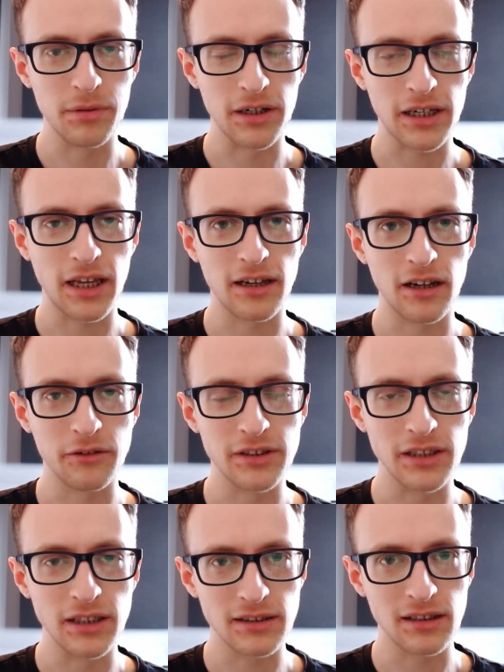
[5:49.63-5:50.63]
but I can
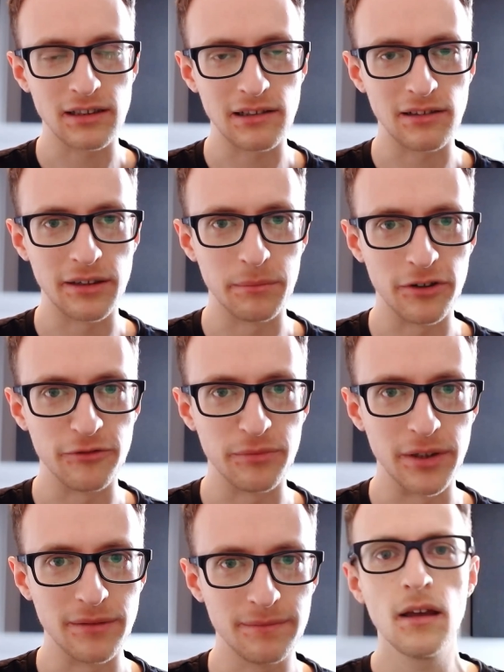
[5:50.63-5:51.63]
notice a slight
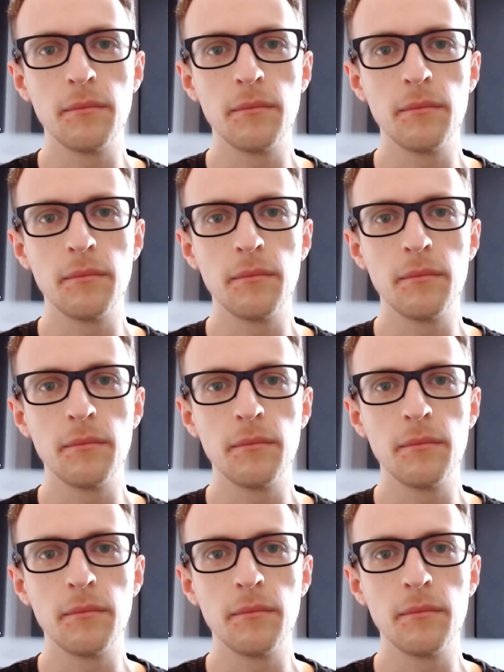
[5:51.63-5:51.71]
improvement.